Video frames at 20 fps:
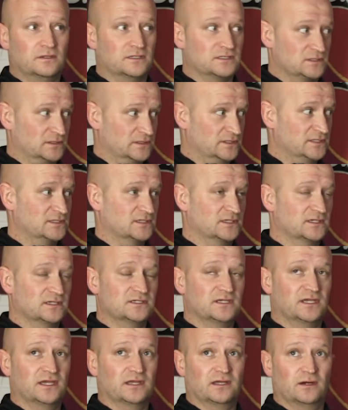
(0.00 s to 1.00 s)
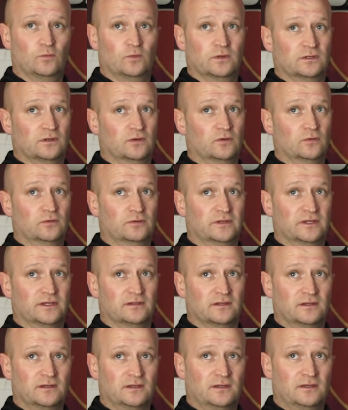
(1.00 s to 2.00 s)
as Lee say, you get that one goal,
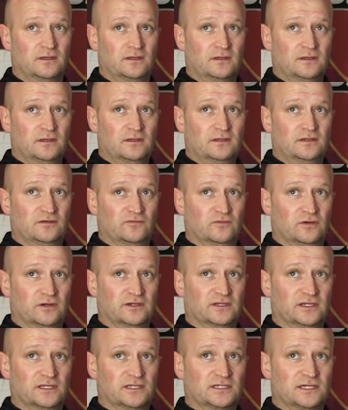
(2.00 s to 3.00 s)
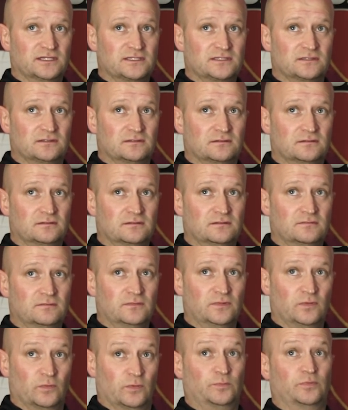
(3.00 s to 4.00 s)
then you've got a great chance, and
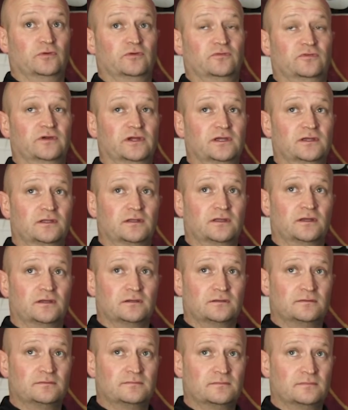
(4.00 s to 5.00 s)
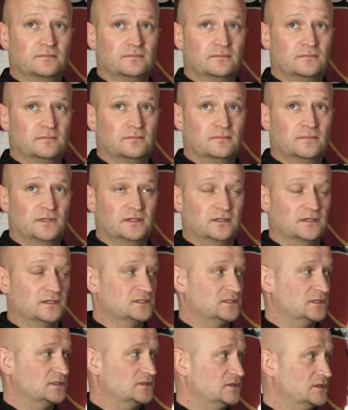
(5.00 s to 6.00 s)
you've proved right in that
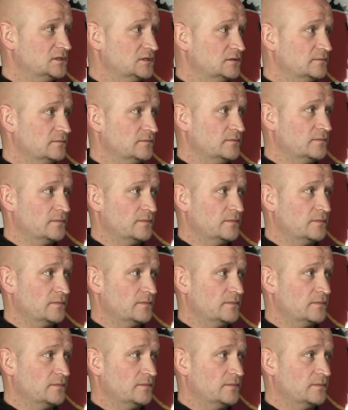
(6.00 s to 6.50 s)
situation.